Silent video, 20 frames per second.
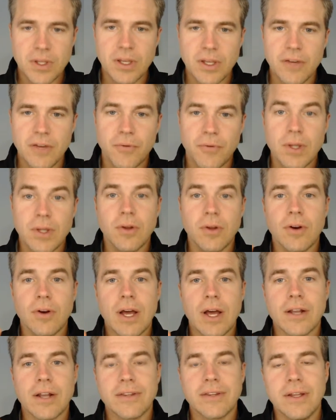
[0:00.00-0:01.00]
If we learn
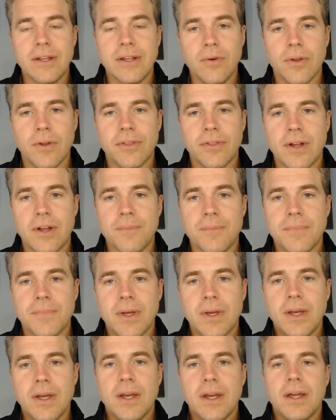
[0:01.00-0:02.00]
how to deal with them,
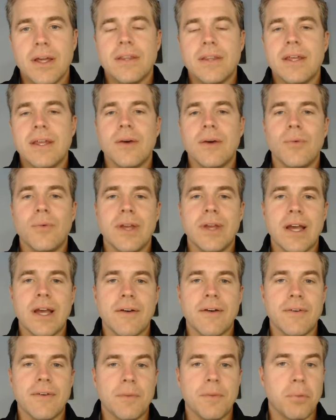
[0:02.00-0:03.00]
then we
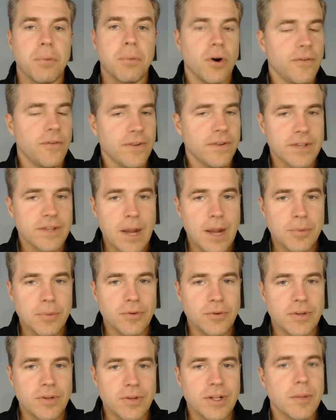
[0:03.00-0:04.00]
have a perfect
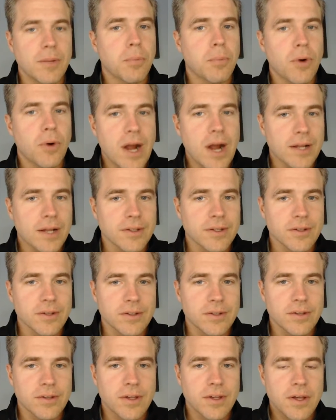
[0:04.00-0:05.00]
opportunity to
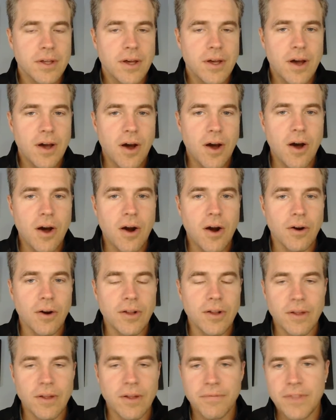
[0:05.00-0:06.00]
practice
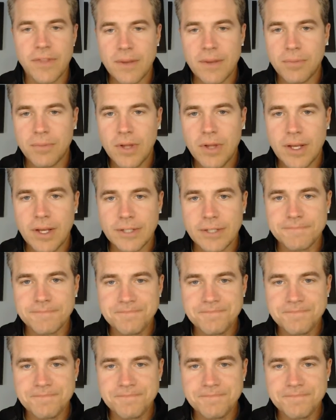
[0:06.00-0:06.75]
our if-then planning.